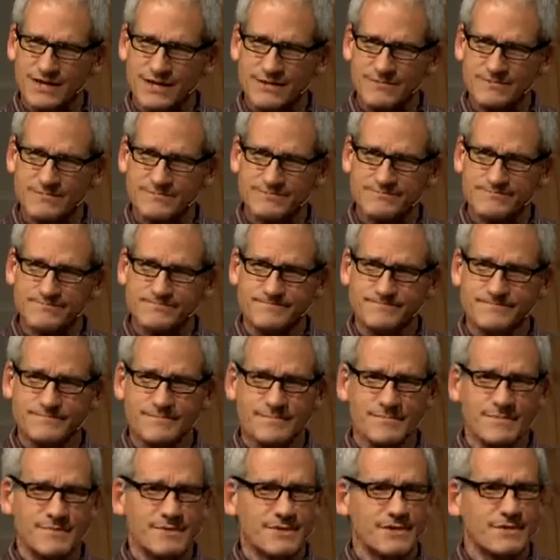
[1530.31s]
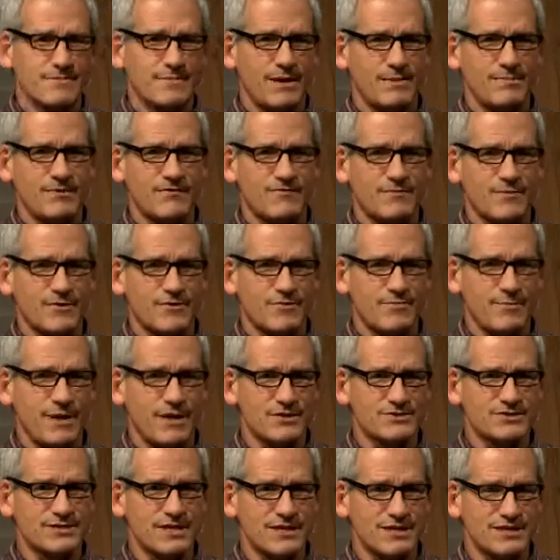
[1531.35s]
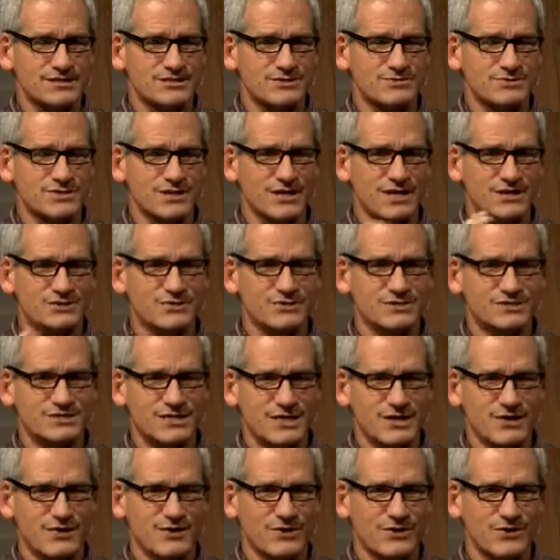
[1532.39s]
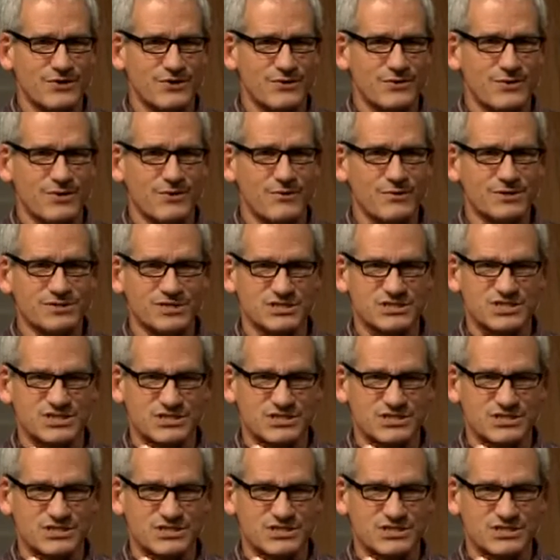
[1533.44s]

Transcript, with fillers: You might be familiar with Mel Tillis, who's a country singer who, was,